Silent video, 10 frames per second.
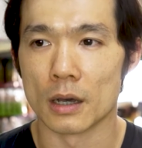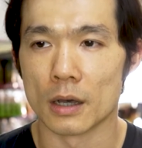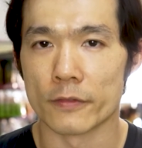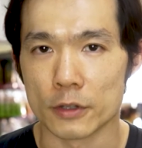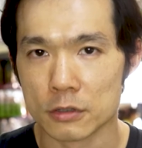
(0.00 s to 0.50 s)

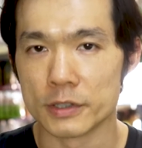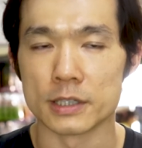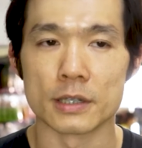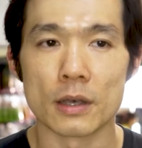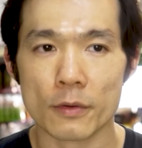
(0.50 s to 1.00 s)
for two
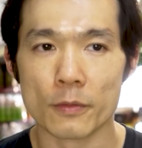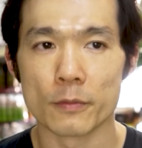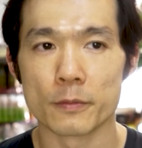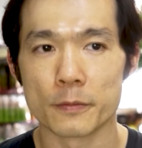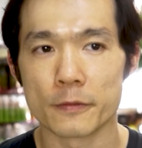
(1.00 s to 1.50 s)
reasons.
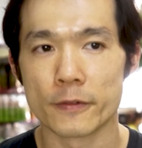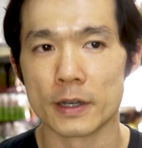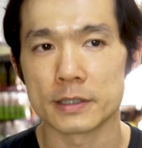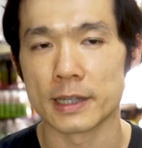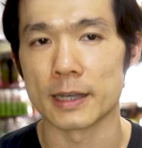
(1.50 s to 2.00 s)

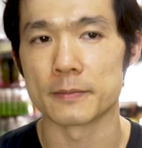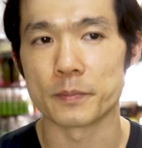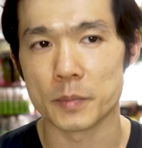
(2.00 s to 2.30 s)
First, that